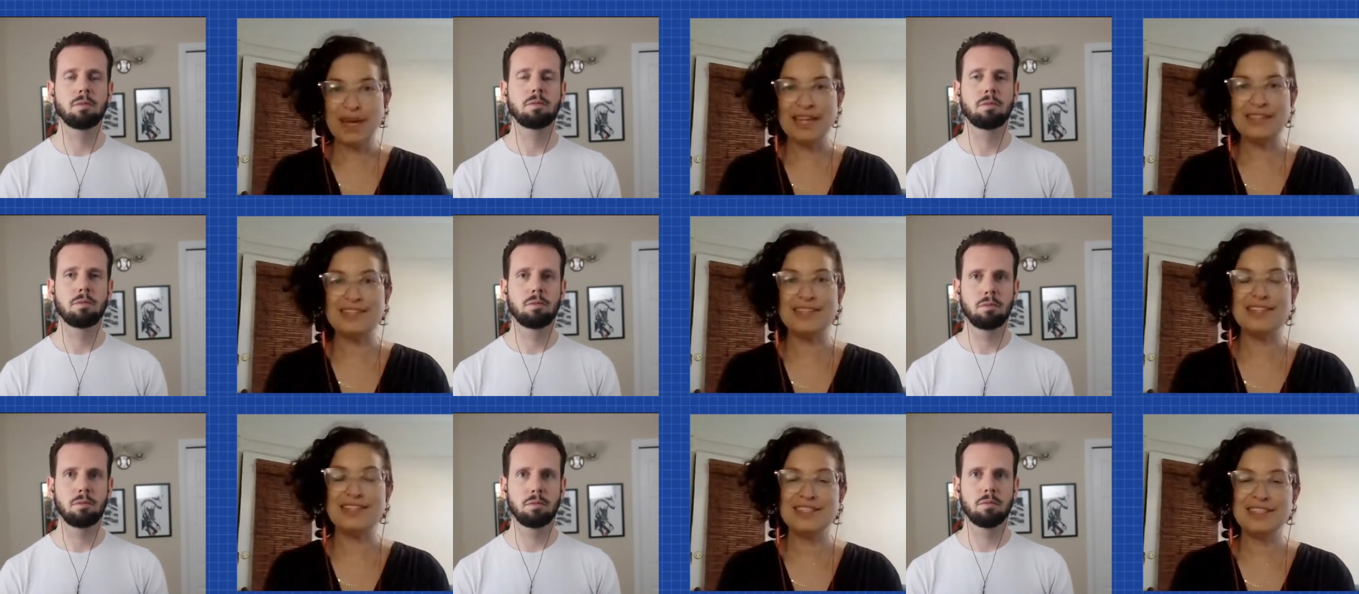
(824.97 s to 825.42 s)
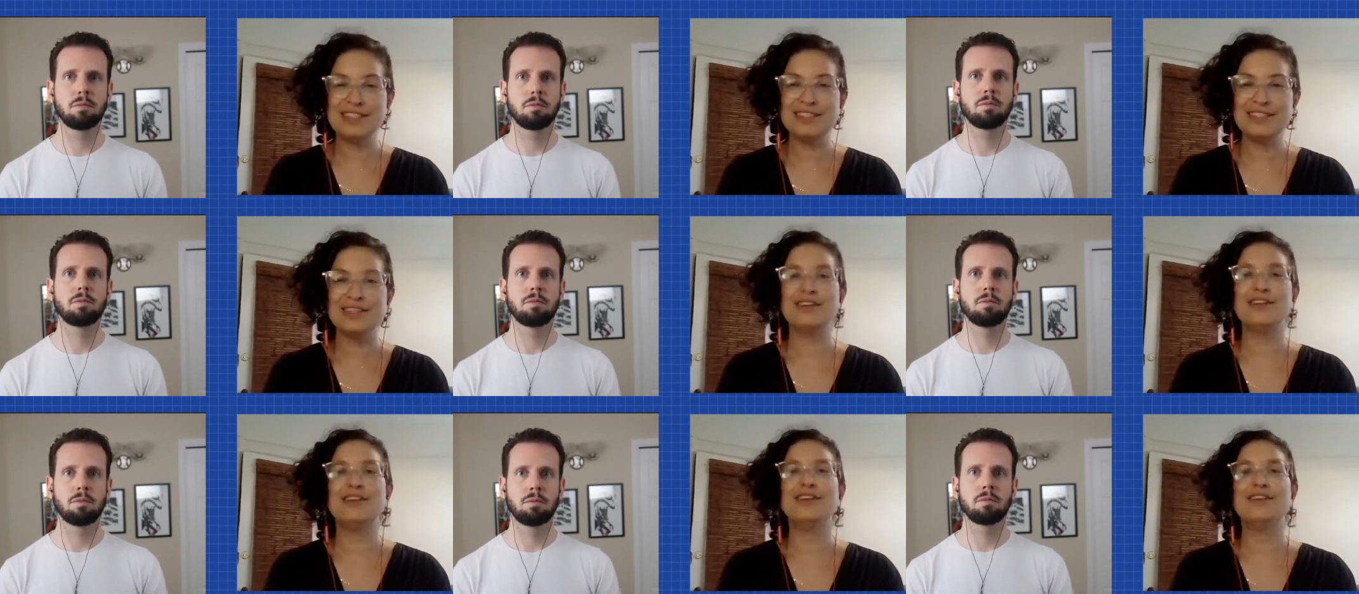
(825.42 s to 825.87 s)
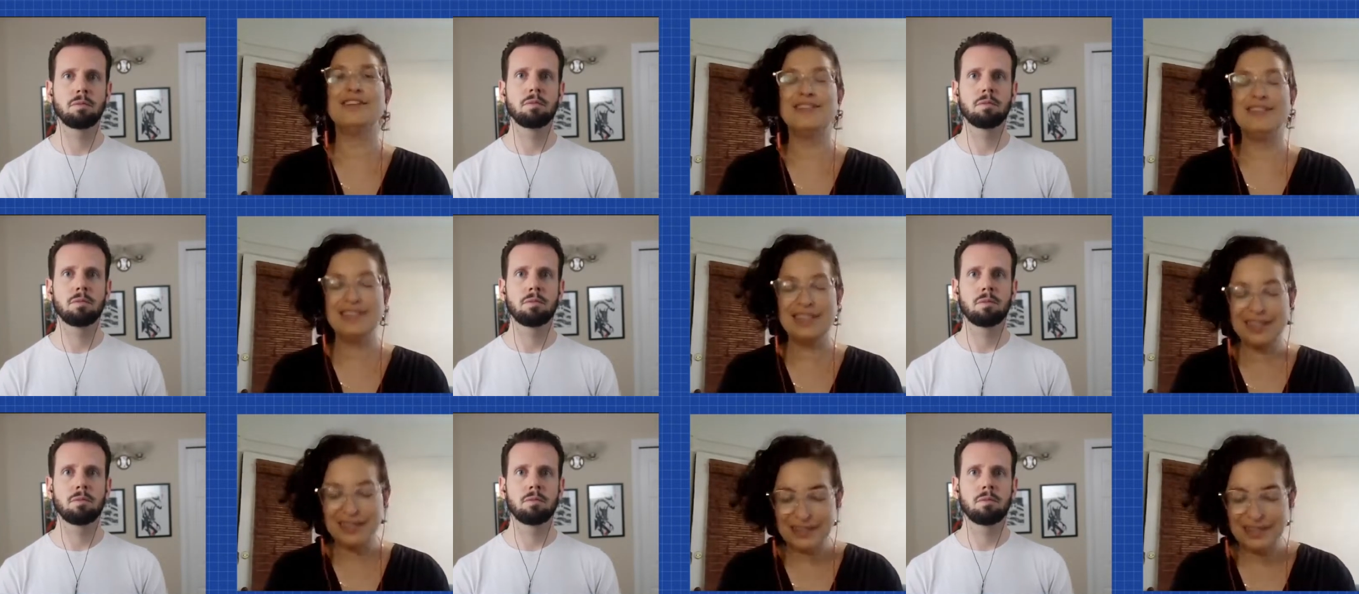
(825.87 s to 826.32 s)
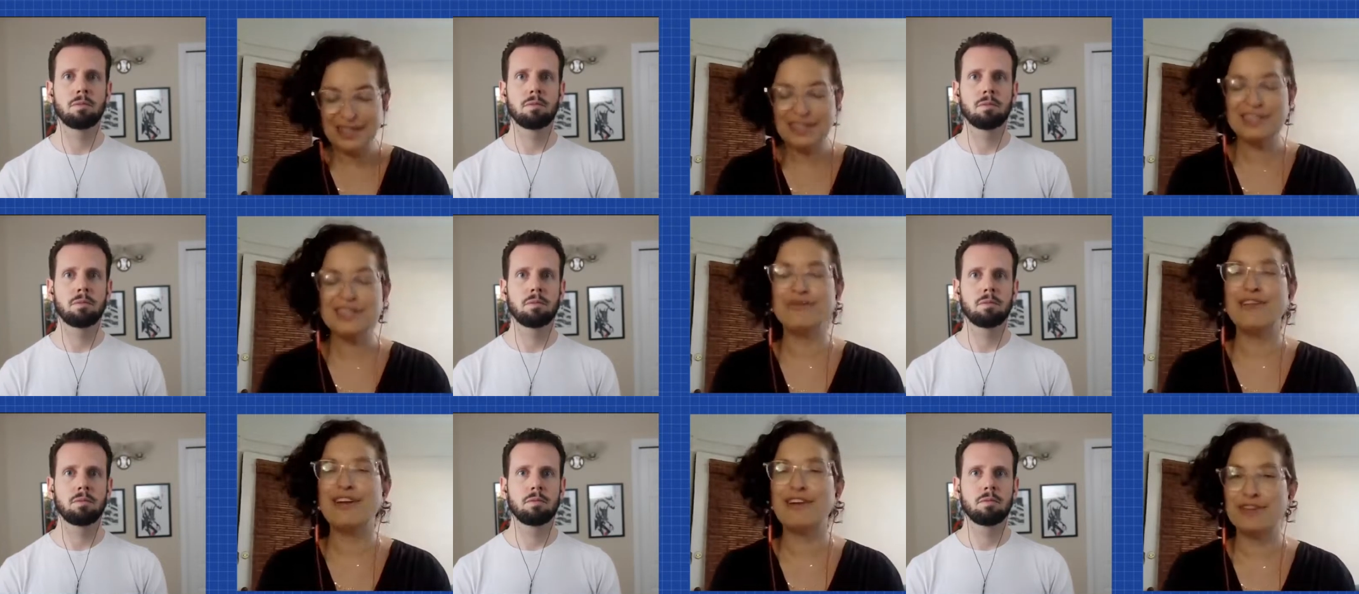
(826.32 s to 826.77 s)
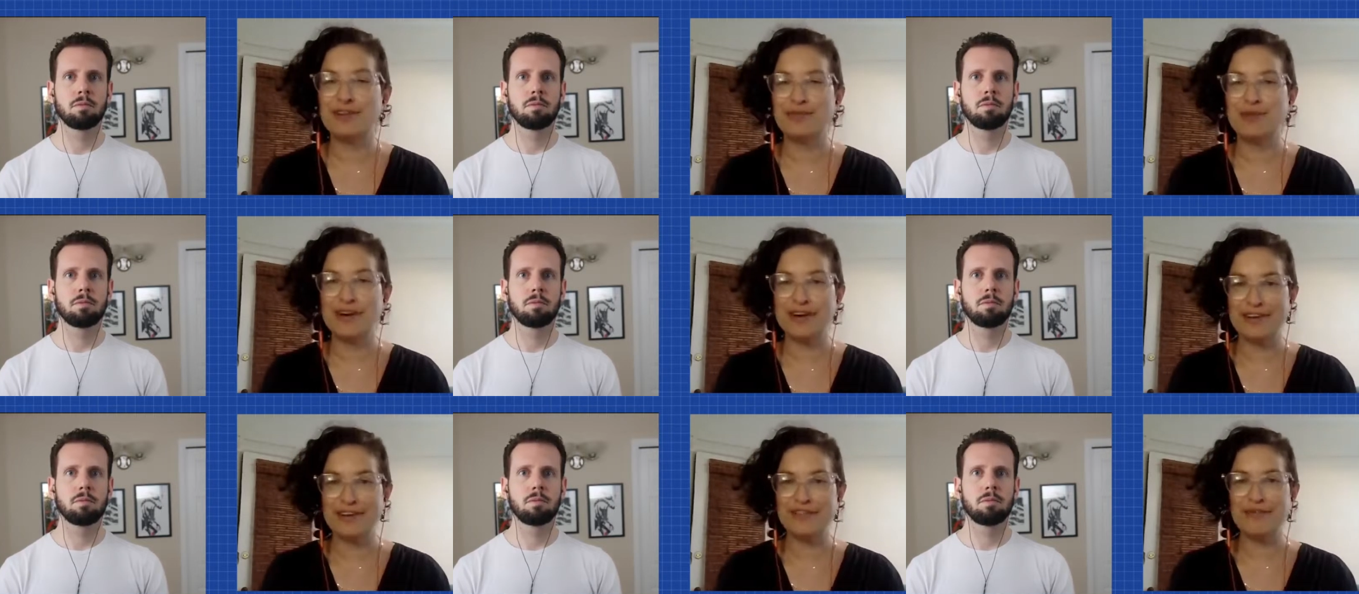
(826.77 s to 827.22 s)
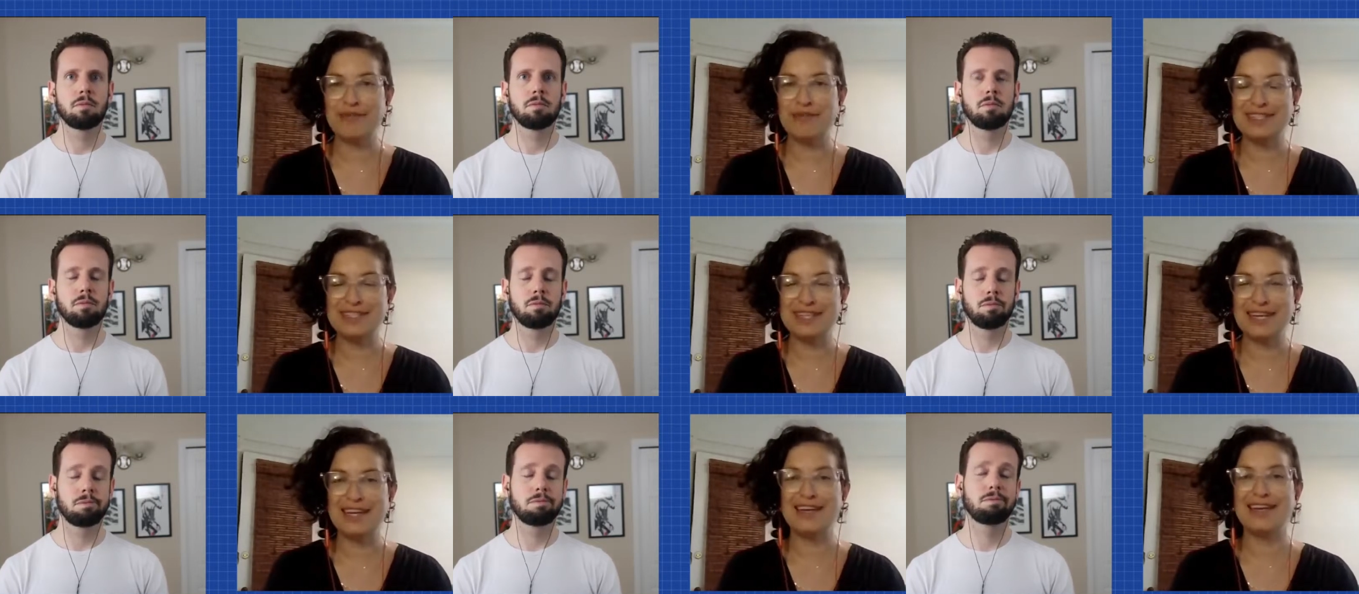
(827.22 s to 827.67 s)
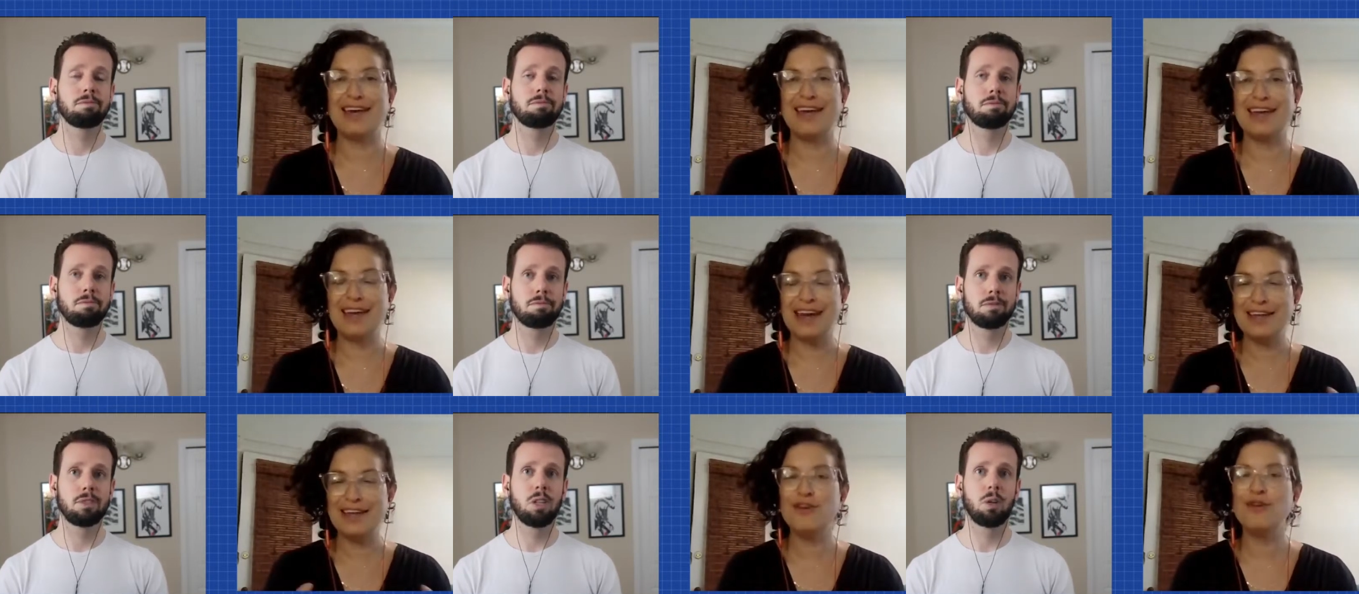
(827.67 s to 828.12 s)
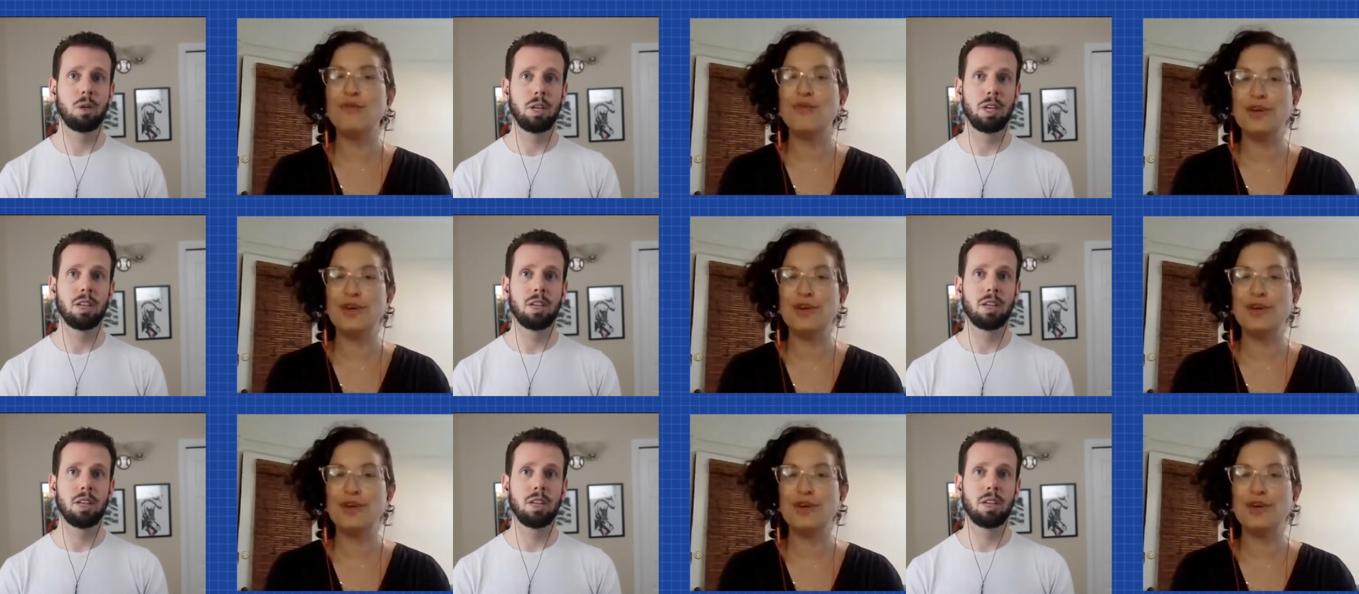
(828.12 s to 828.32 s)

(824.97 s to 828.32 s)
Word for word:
Speaker 1: the least favorite part of my day. Like, I don't want to document,